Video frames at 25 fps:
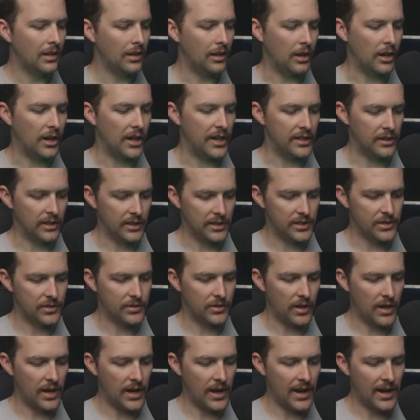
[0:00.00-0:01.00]
All right, let's
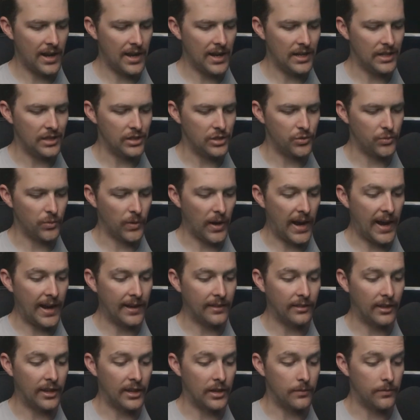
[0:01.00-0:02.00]
try drag
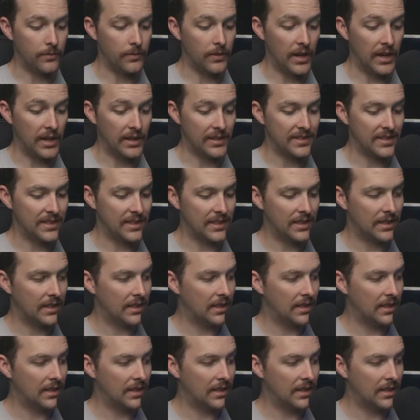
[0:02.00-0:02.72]
light effect.